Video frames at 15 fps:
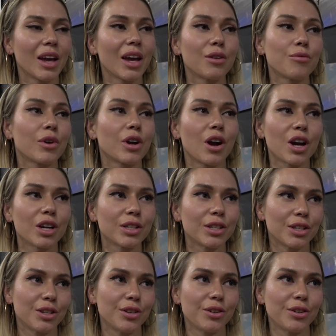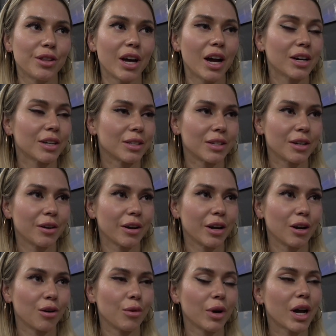In regards to the
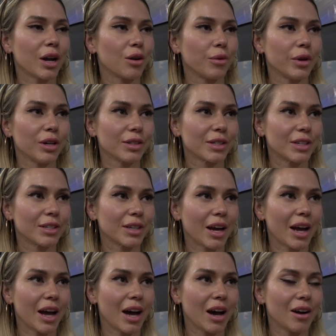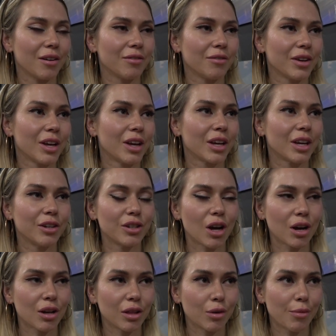exterior, what kind of wheels does it have? Can you
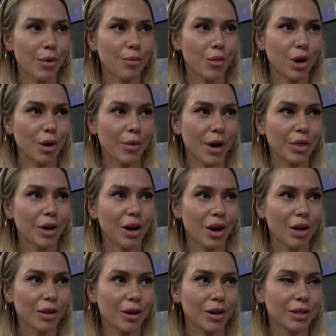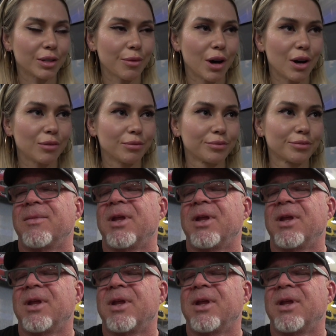talk a little bit more about the color as well?